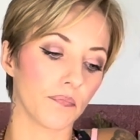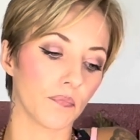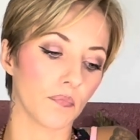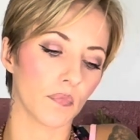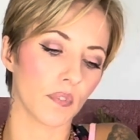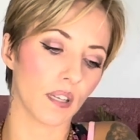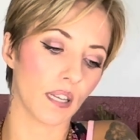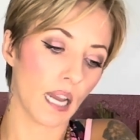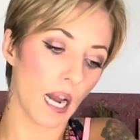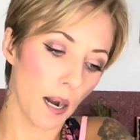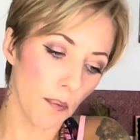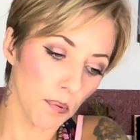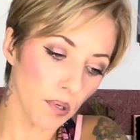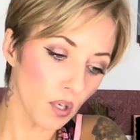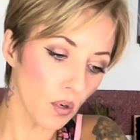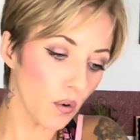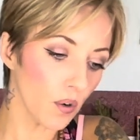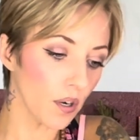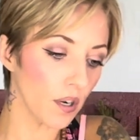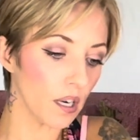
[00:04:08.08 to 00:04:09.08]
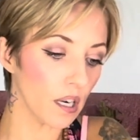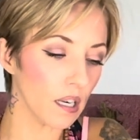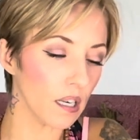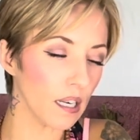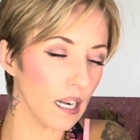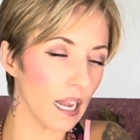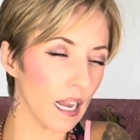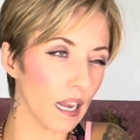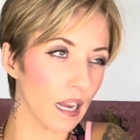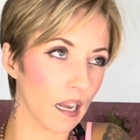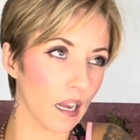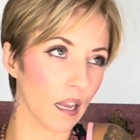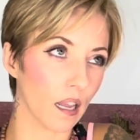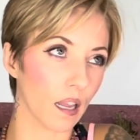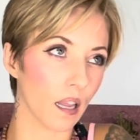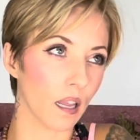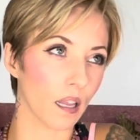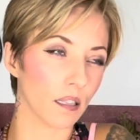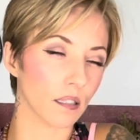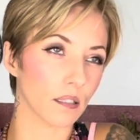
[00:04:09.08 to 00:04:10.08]
Capricorn
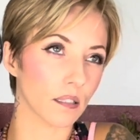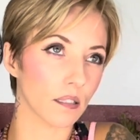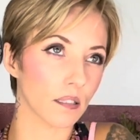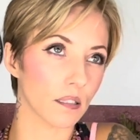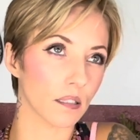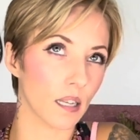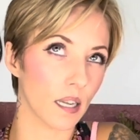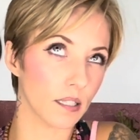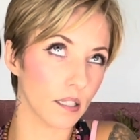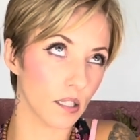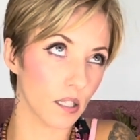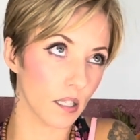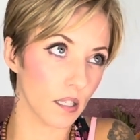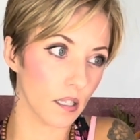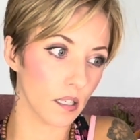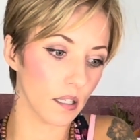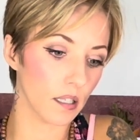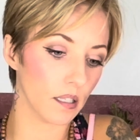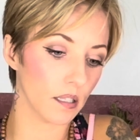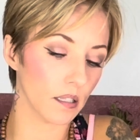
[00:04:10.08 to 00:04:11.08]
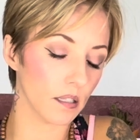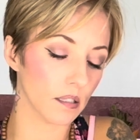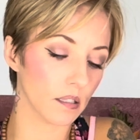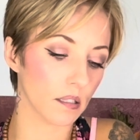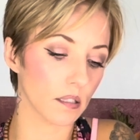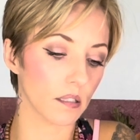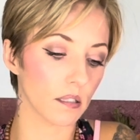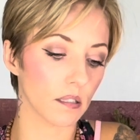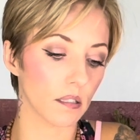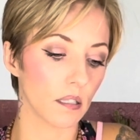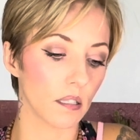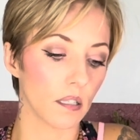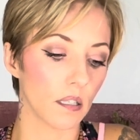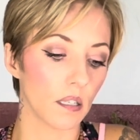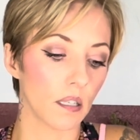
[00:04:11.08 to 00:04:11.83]
and Sagittarius,